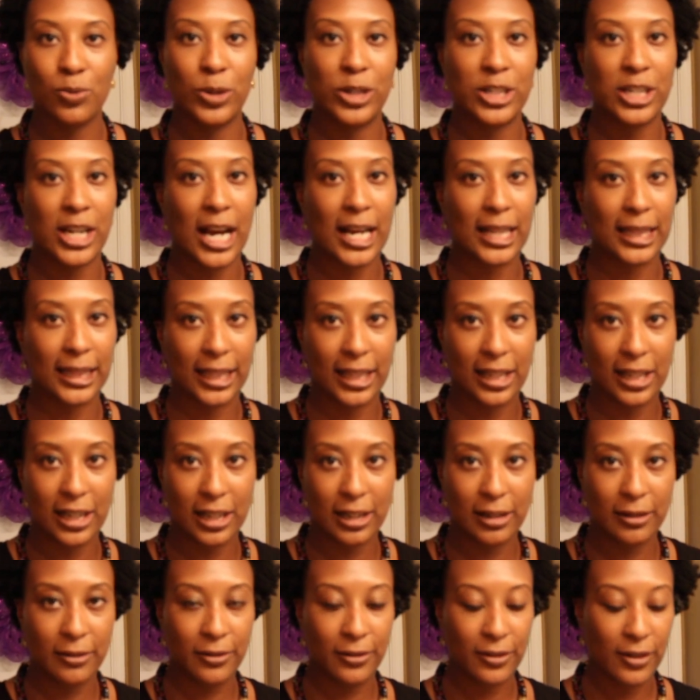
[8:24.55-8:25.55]
which I
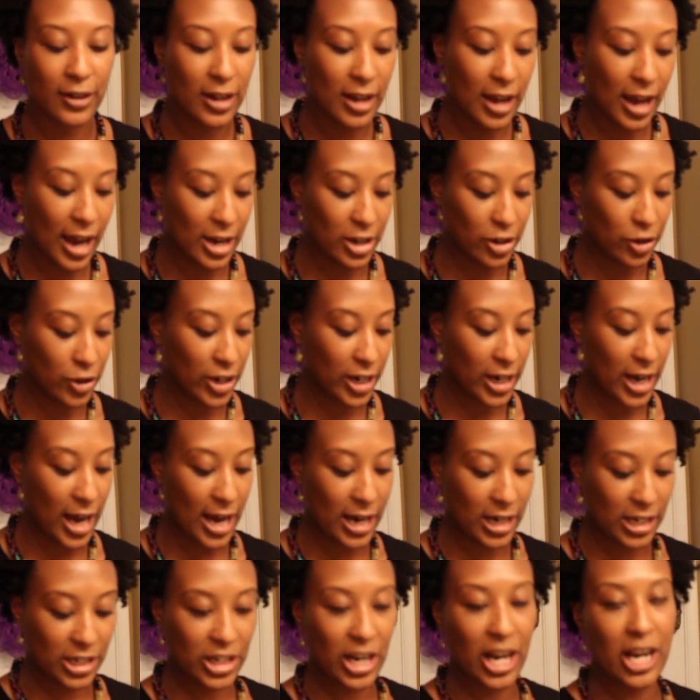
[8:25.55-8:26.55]
love, and you can
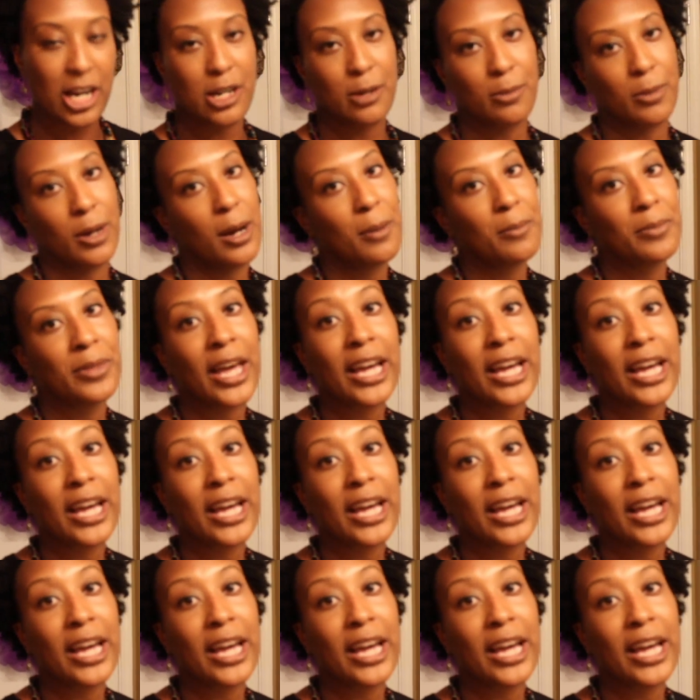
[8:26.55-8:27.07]
kind of change them up.